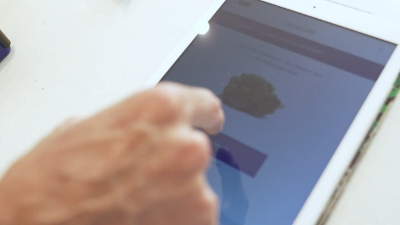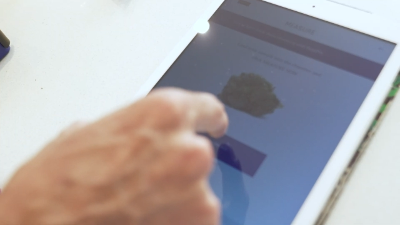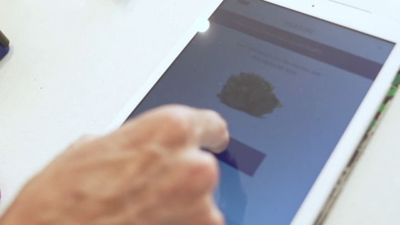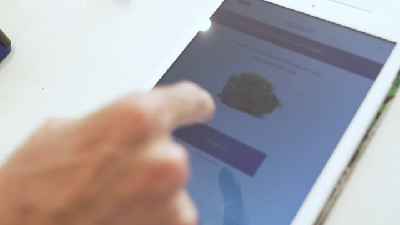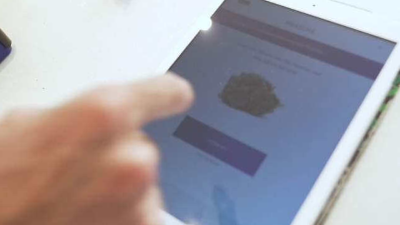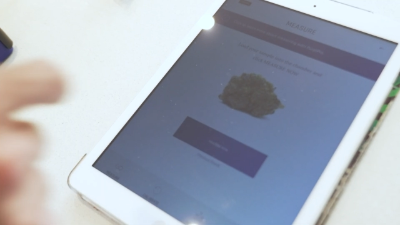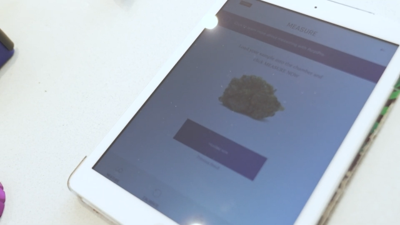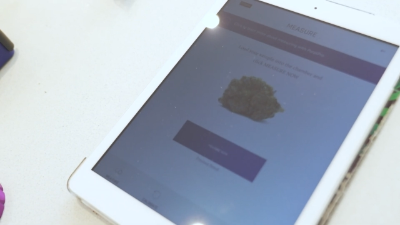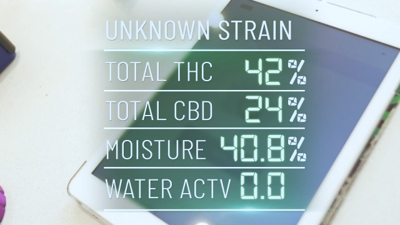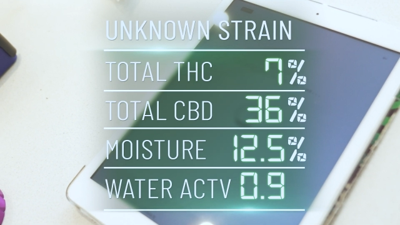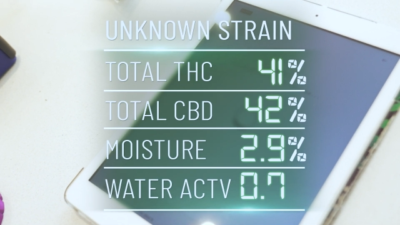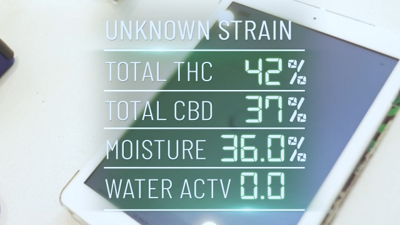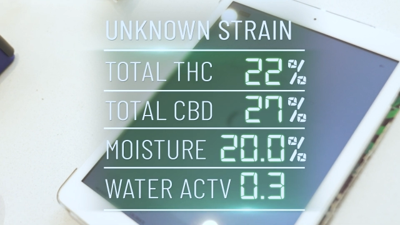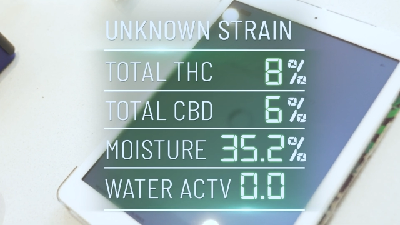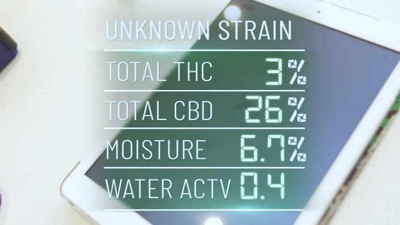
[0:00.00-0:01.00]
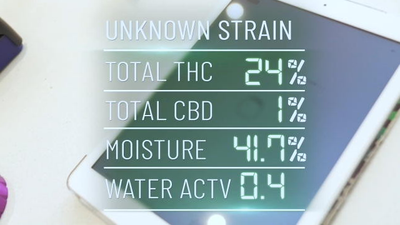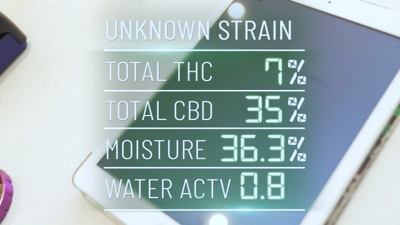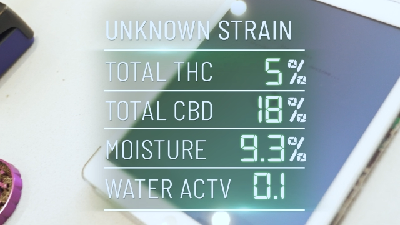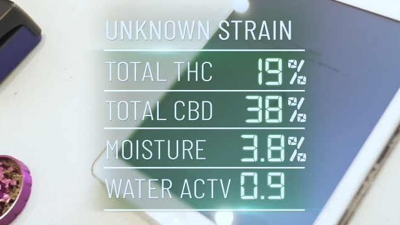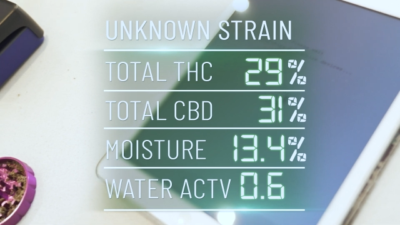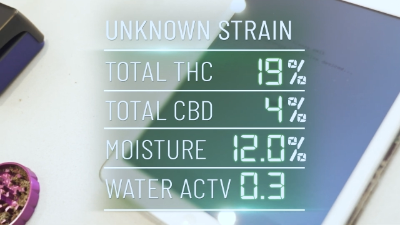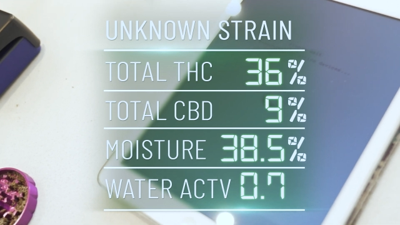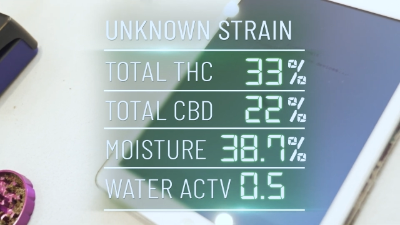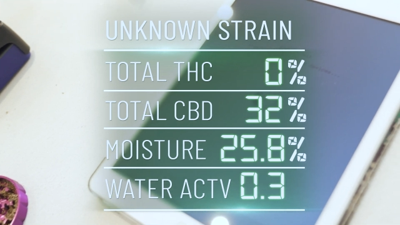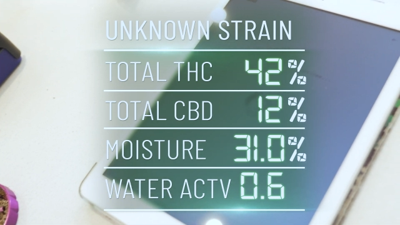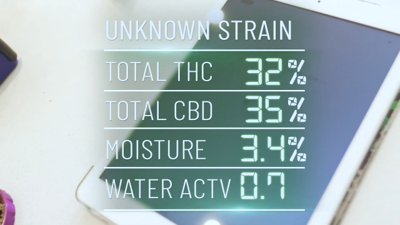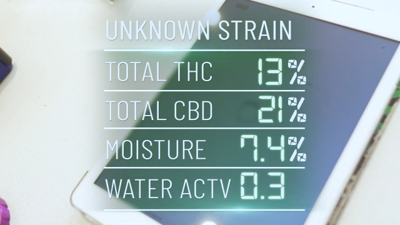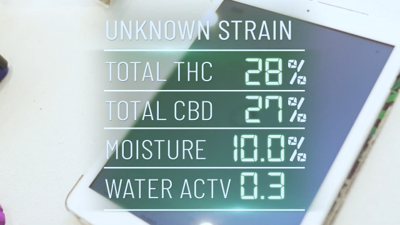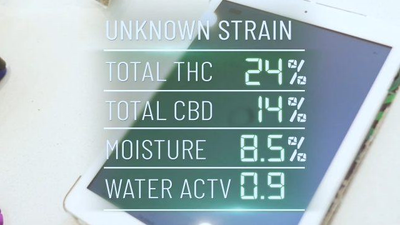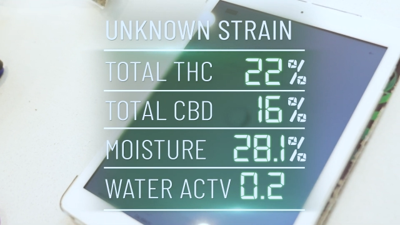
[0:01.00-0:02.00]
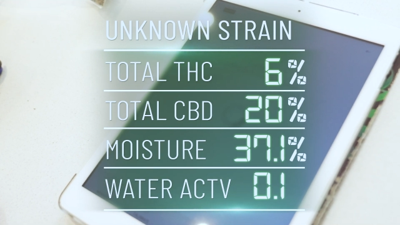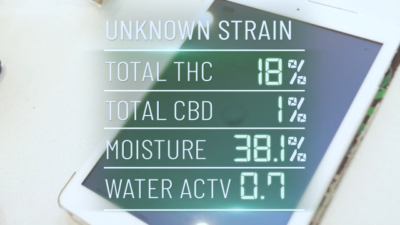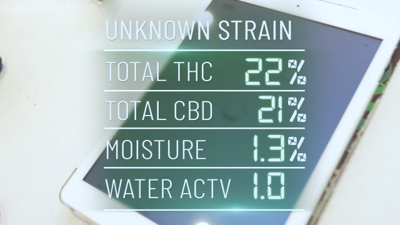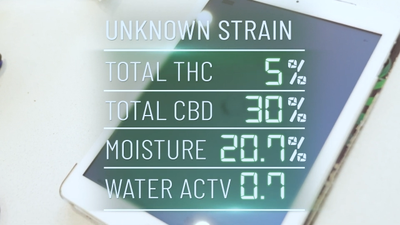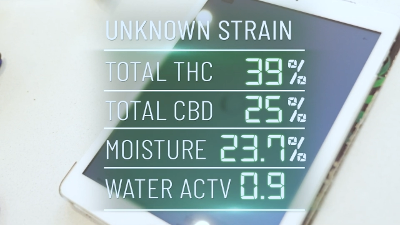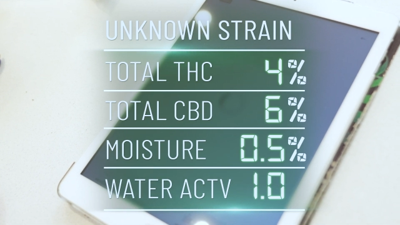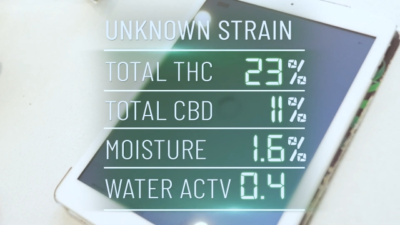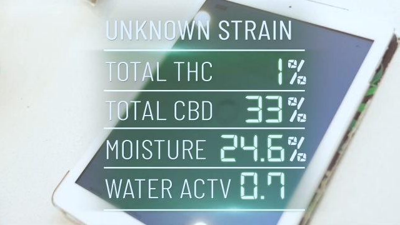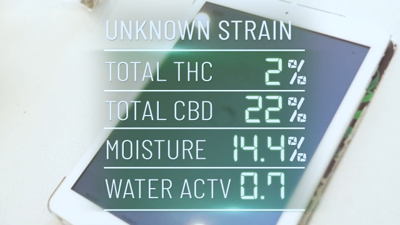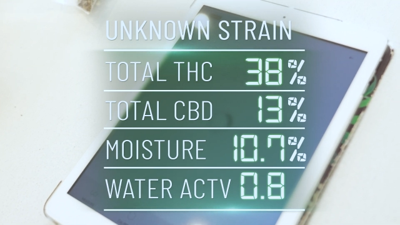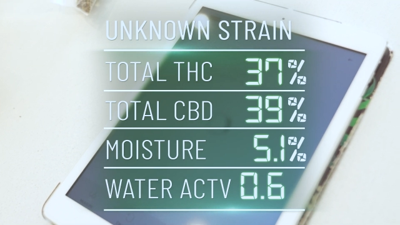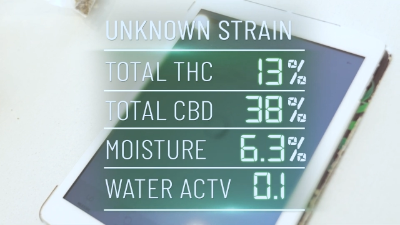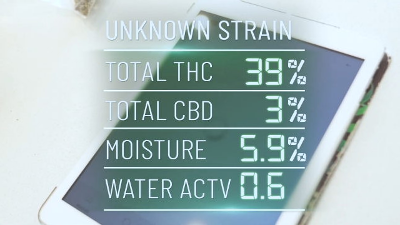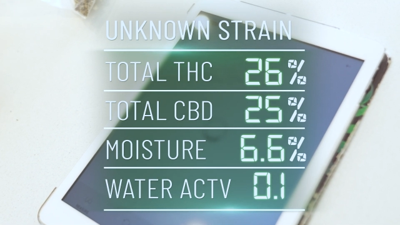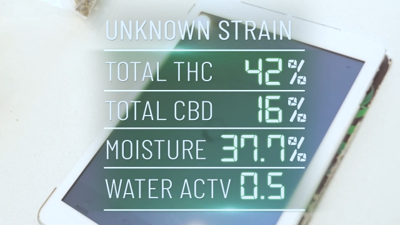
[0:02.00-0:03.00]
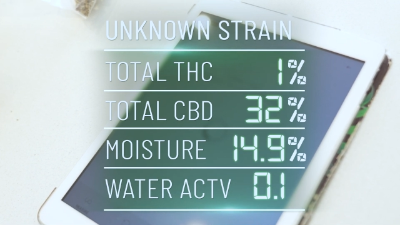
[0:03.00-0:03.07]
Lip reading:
No face is visible, so there are no lips to read.